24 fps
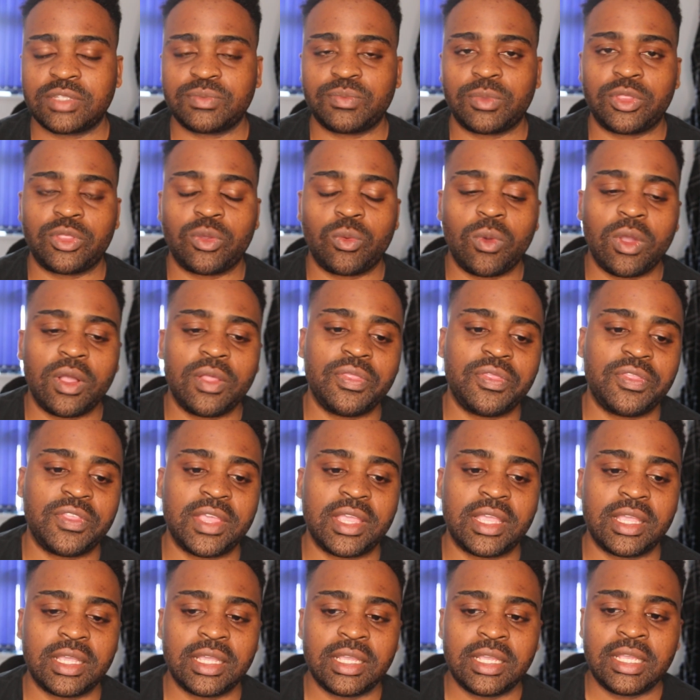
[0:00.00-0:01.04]
But the one
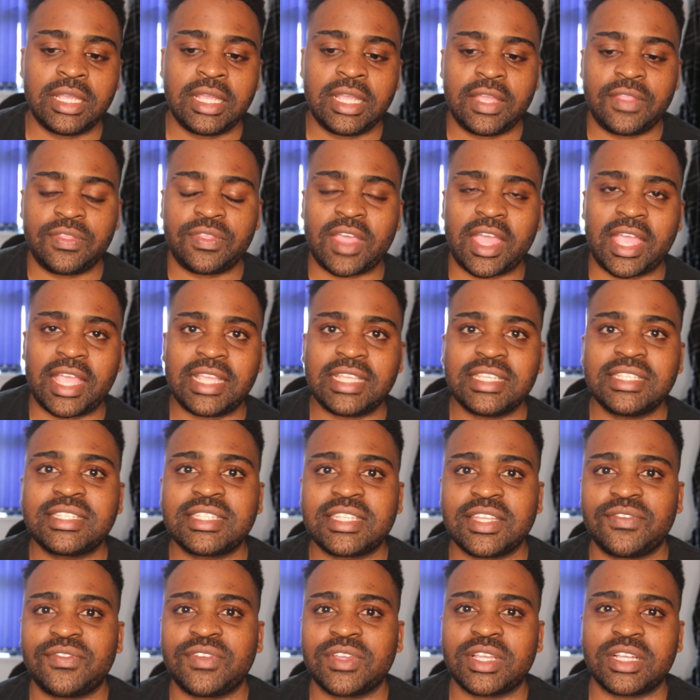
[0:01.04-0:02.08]
thing that is
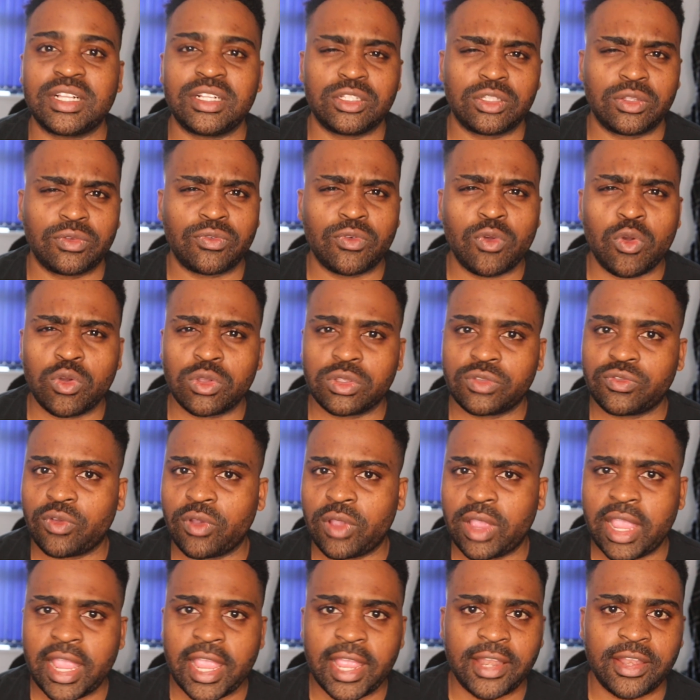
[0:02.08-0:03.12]
difficult, of course, for
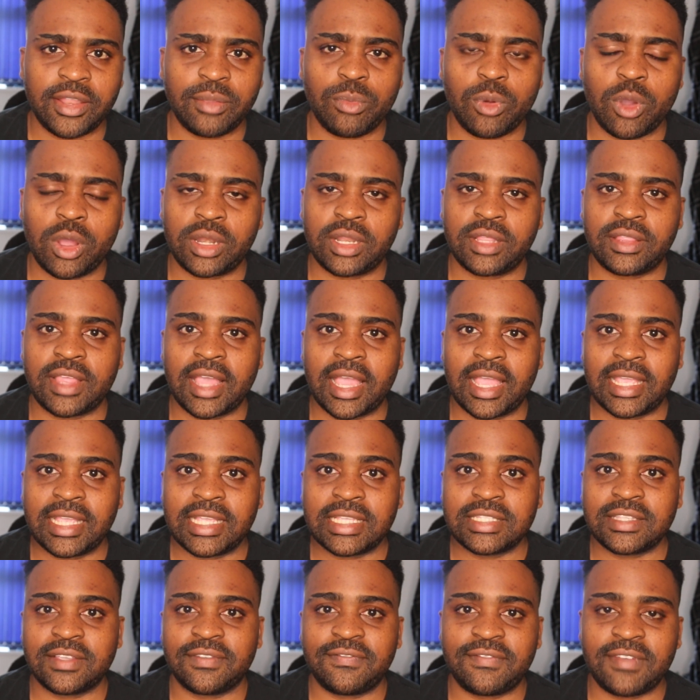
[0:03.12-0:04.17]
anybody that
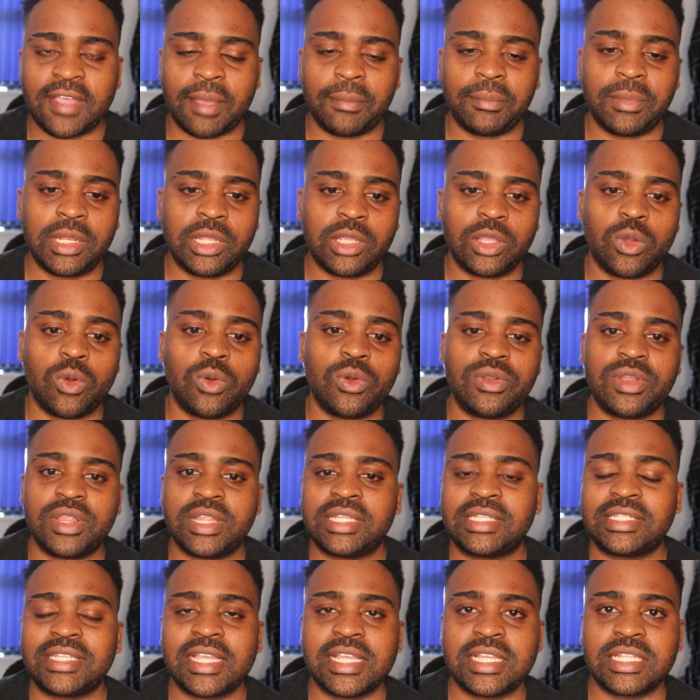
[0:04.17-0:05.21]
is a family
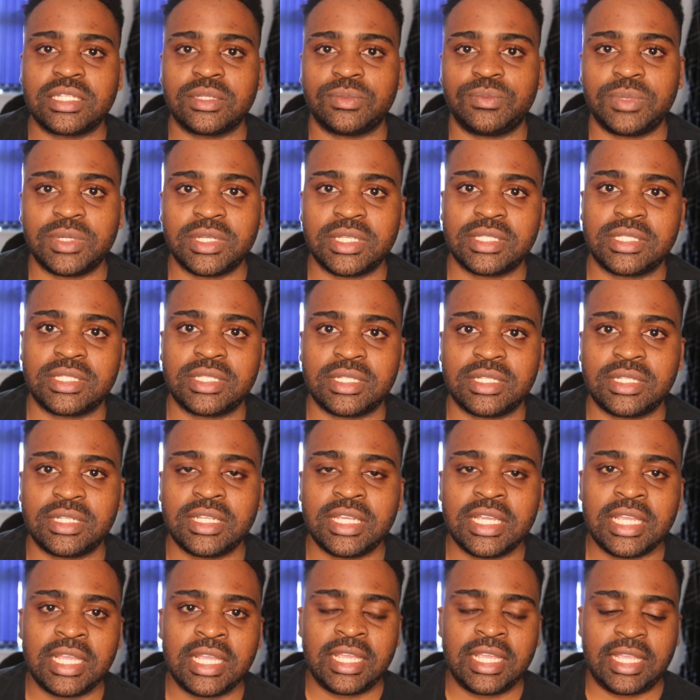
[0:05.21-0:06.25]
orientated person
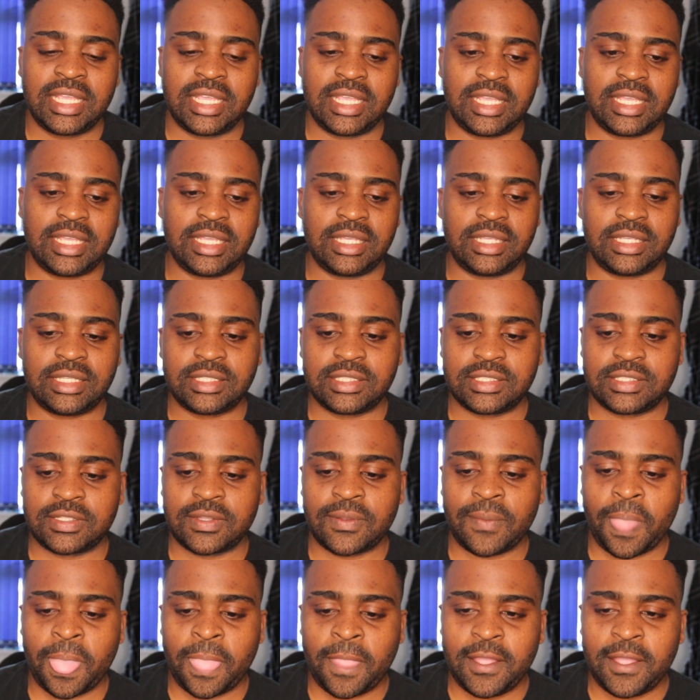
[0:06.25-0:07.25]
is,